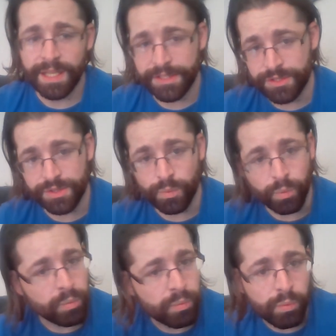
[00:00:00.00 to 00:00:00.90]
He's just
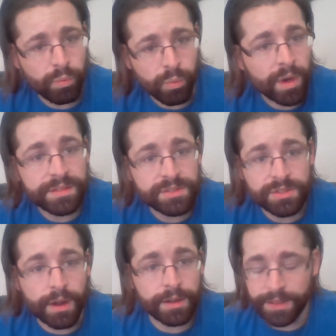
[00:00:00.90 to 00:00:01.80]
1
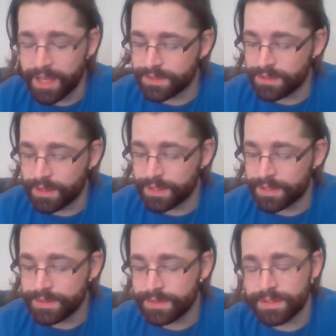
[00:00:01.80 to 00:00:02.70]
star less on
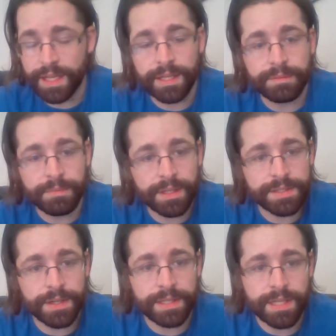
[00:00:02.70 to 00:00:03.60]
his second
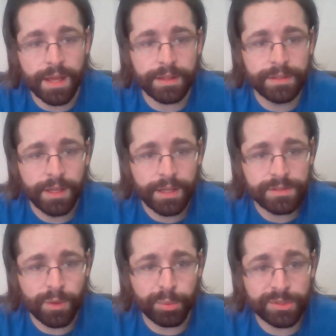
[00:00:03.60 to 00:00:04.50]
military talent,
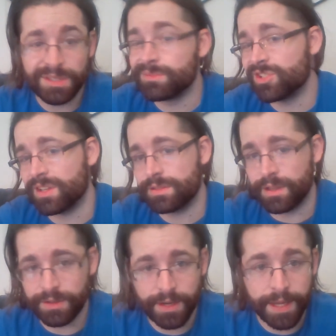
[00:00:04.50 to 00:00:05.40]
so it puts him just
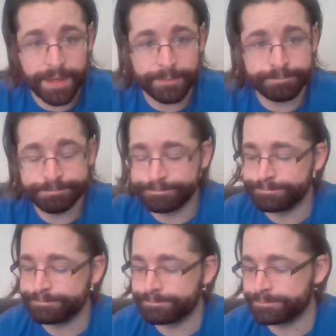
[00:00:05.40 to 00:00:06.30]
under Hadim.
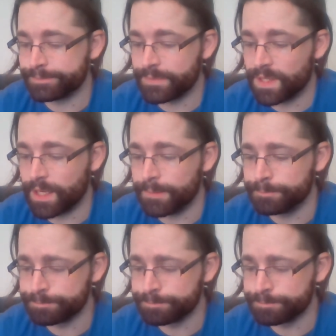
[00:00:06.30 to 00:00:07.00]
Okay.